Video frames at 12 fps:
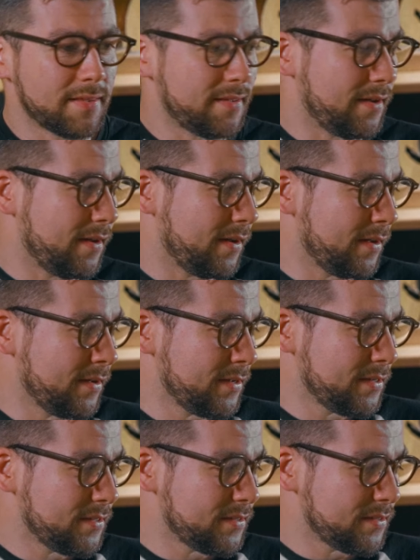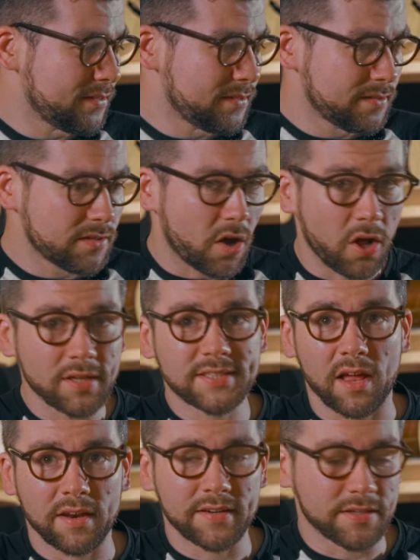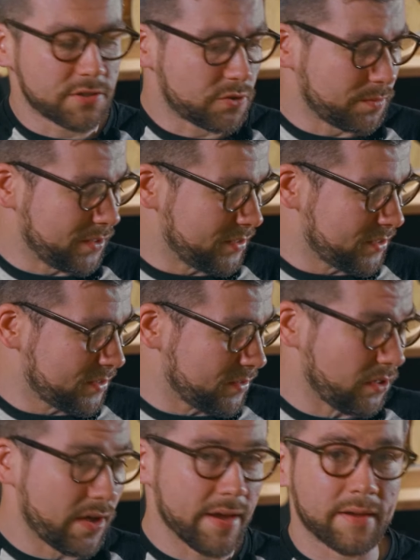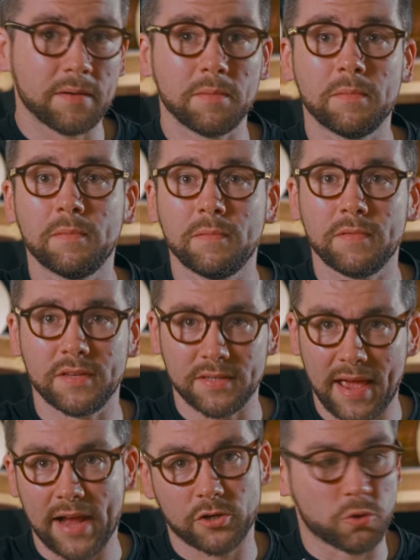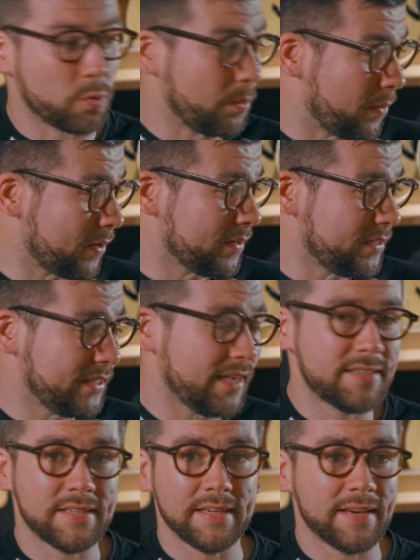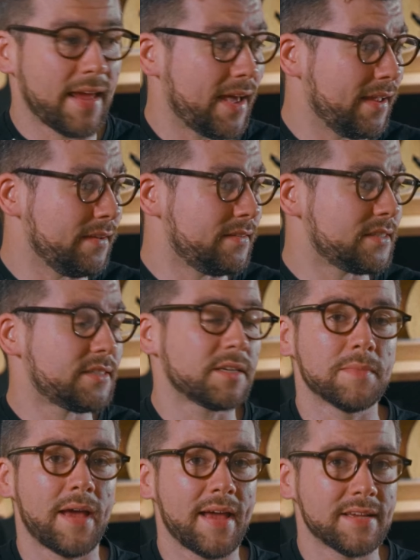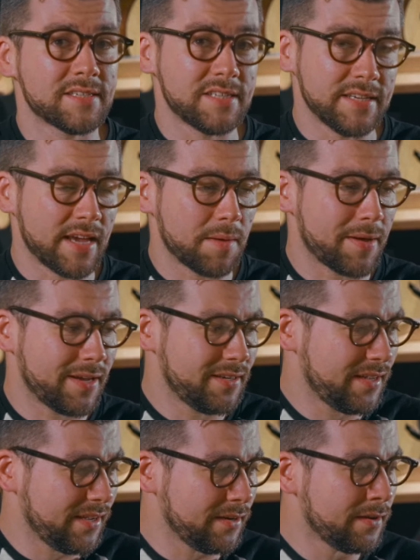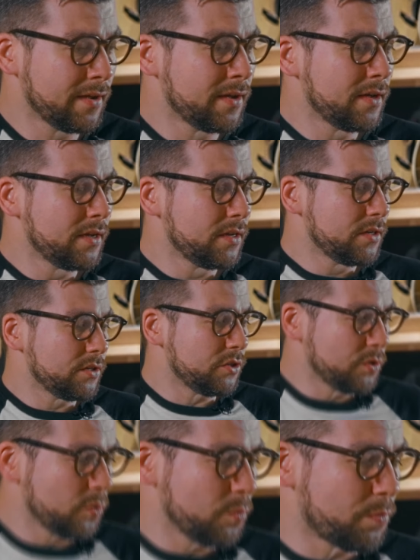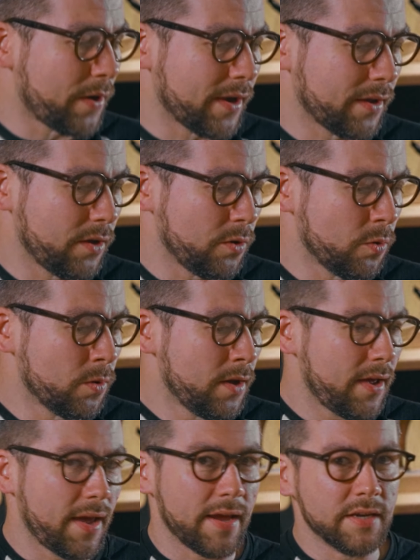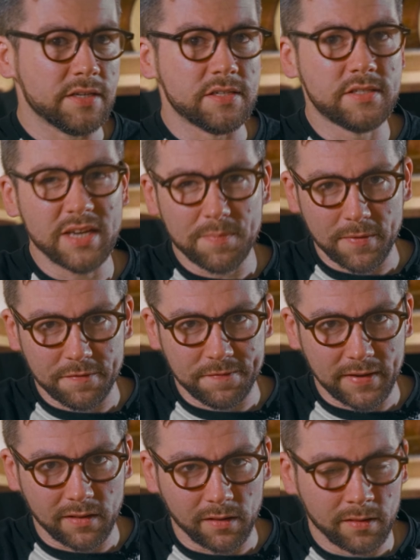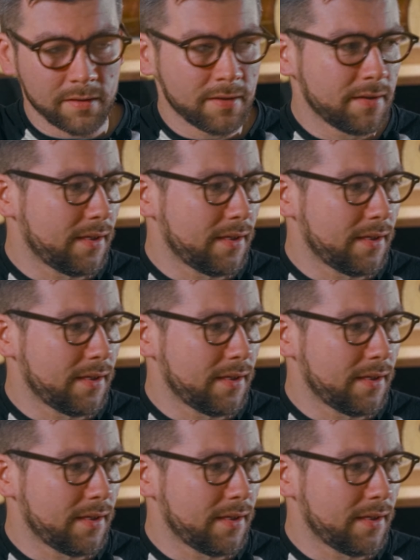the all solid instruments like the actual Martin D18 and the Sigma SDM18 do bring you a deeper feel